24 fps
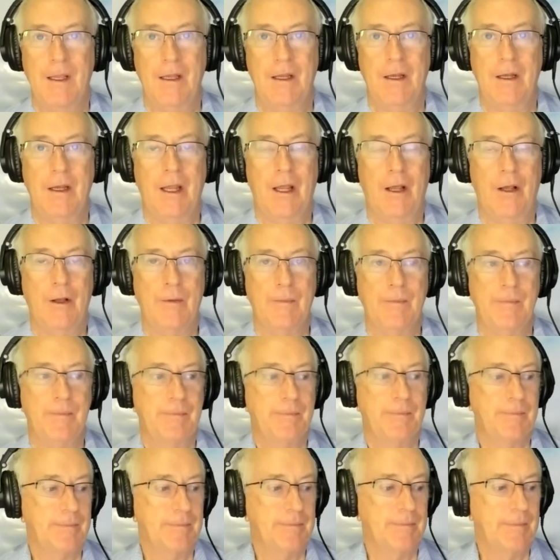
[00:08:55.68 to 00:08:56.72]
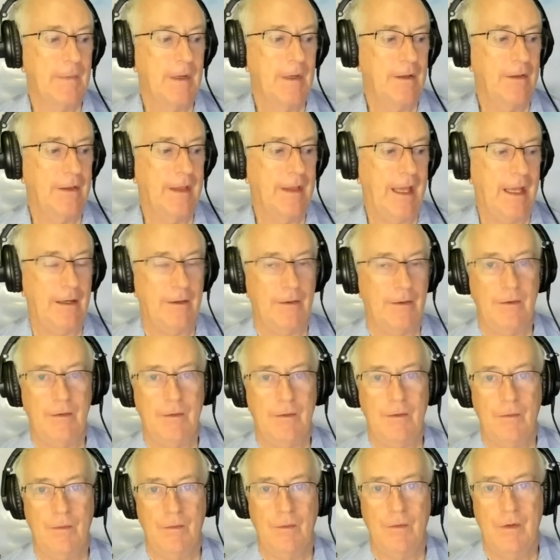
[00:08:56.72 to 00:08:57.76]
Now, that
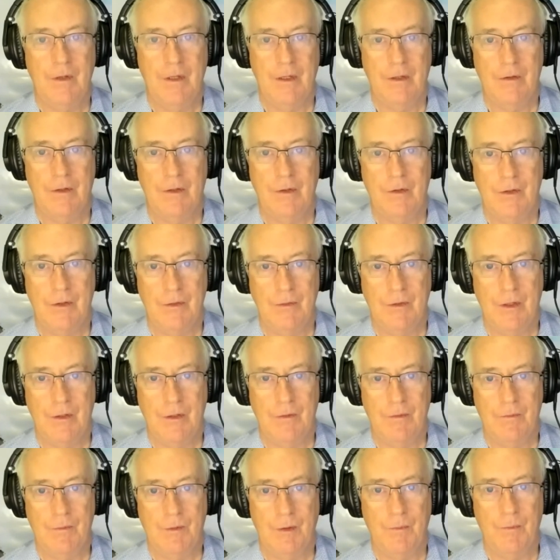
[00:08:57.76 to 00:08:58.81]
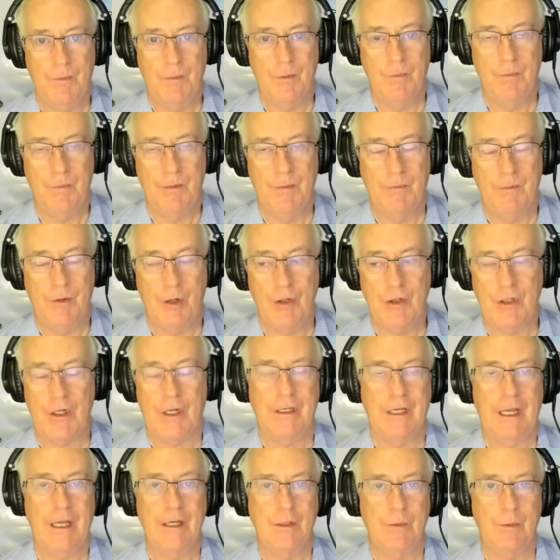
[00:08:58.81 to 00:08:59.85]
the, the, the, the approach I
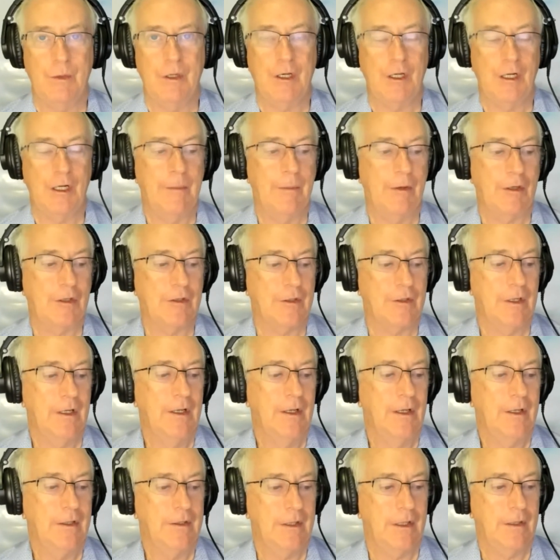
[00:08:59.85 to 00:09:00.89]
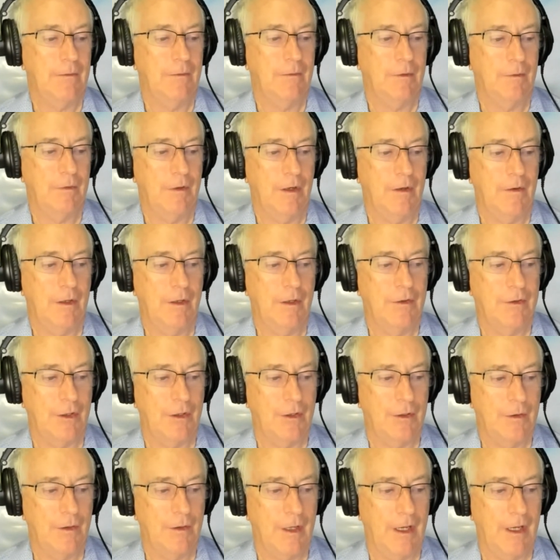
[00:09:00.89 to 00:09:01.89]
take to economics is the,